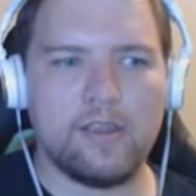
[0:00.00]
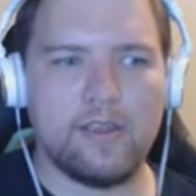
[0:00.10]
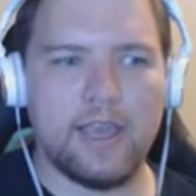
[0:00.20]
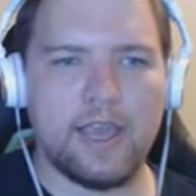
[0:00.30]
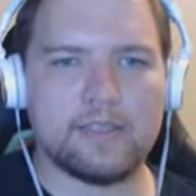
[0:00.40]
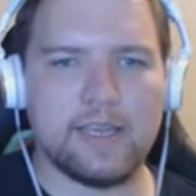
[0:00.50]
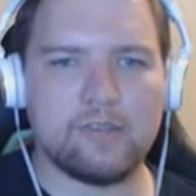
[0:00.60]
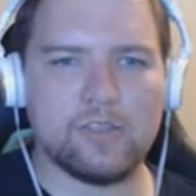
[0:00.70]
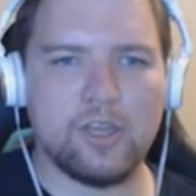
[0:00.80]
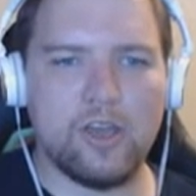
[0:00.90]
Yeah,
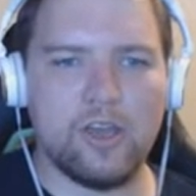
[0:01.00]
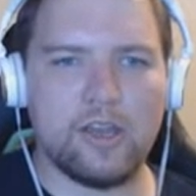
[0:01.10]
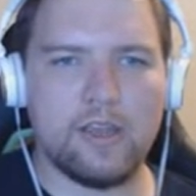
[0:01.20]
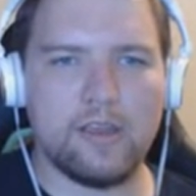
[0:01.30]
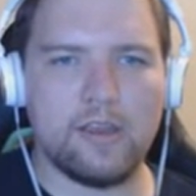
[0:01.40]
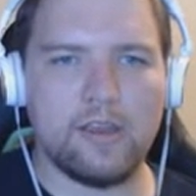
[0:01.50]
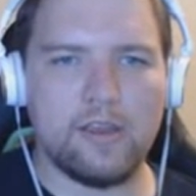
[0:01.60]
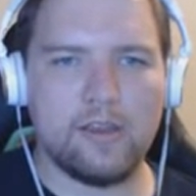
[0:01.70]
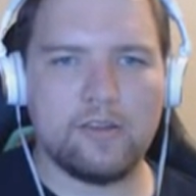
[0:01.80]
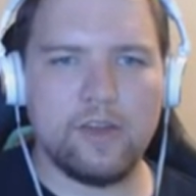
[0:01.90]
sounds good.
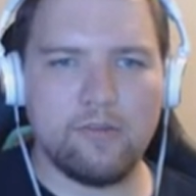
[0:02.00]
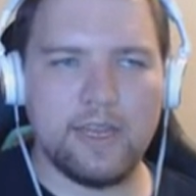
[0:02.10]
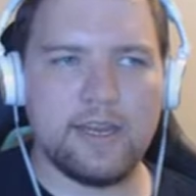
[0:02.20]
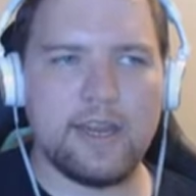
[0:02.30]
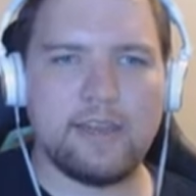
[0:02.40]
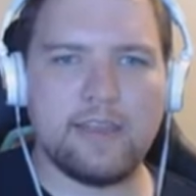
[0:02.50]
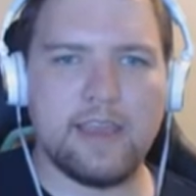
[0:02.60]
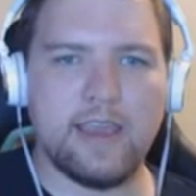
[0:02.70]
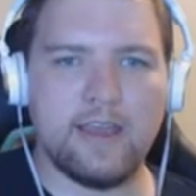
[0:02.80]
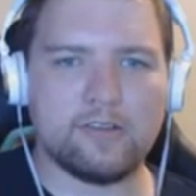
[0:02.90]
Don't need anything
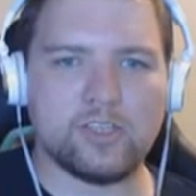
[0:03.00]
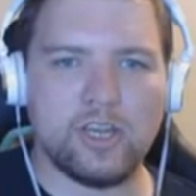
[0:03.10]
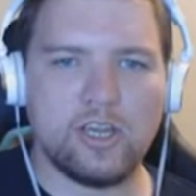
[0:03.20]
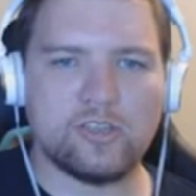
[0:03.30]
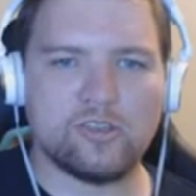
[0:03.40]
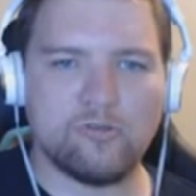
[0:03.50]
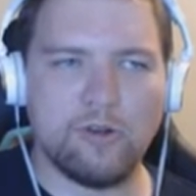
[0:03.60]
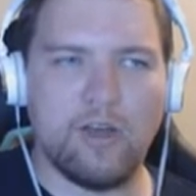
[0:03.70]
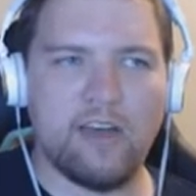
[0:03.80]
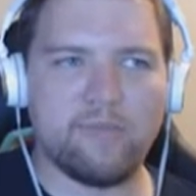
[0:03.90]
else.
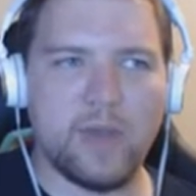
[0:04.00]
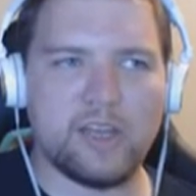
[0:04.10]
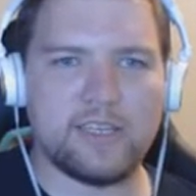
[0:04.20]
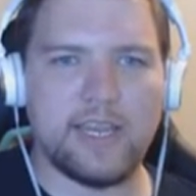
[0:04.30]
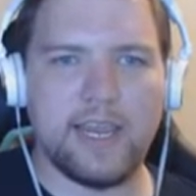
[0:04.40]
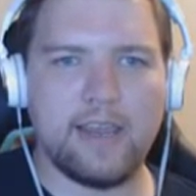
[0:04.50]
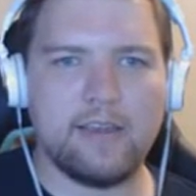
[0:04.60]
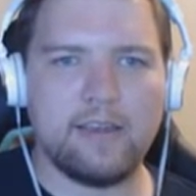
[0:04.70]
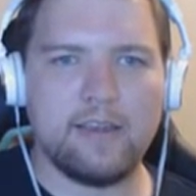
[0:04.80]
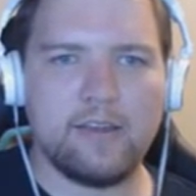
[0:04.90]
Screw off, Monty.
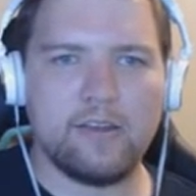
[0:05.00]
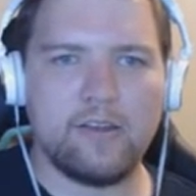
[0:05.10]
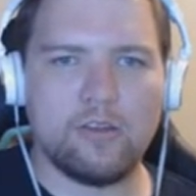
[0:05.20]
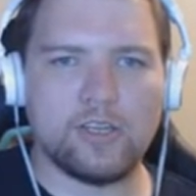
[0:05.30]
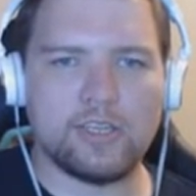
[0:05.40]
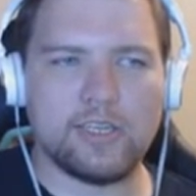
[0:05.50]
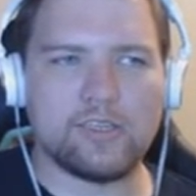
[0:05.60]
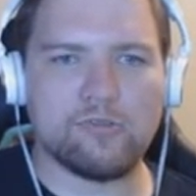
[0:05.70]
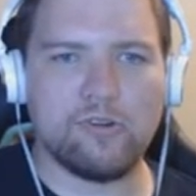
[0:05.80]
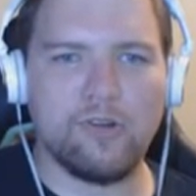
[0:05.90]
No, seriously,
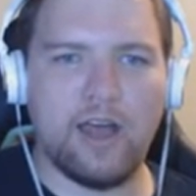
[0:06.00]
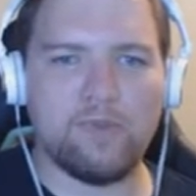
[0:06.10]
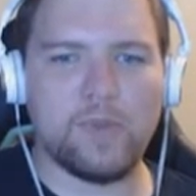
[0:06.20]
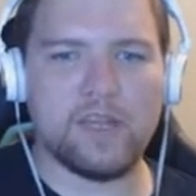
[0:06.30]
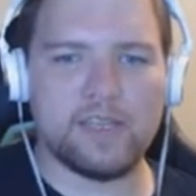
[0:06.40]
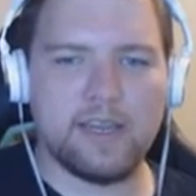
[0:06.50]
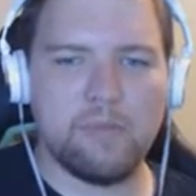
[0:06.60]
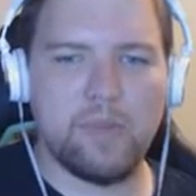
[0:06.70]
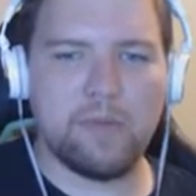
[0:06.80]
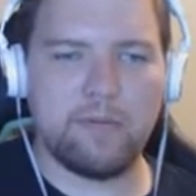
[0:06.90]
screw off, Monty.
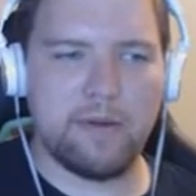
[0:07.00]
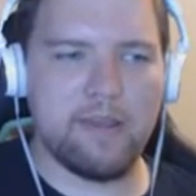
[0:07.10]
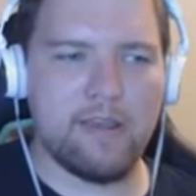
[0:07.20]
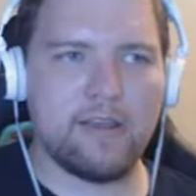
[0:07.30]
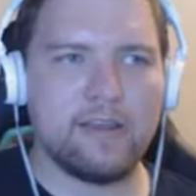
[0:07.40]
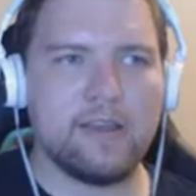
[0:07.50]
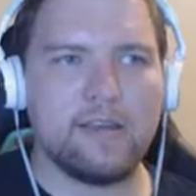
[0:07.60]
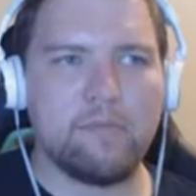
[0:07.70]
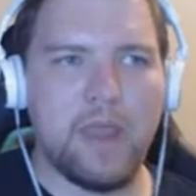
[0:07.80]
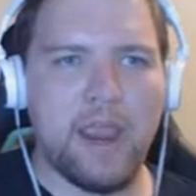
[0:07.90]

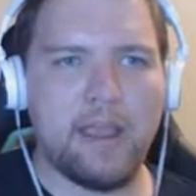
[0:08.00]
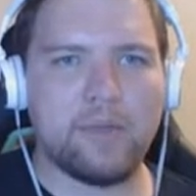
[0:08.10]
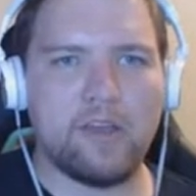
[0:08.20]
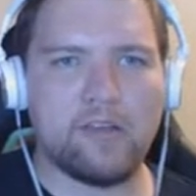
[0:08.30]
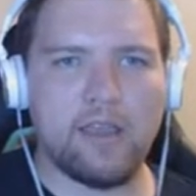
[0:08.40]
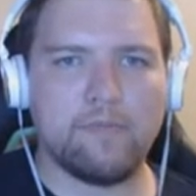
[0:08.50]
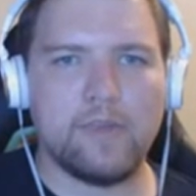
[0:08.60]
Bam. Okay.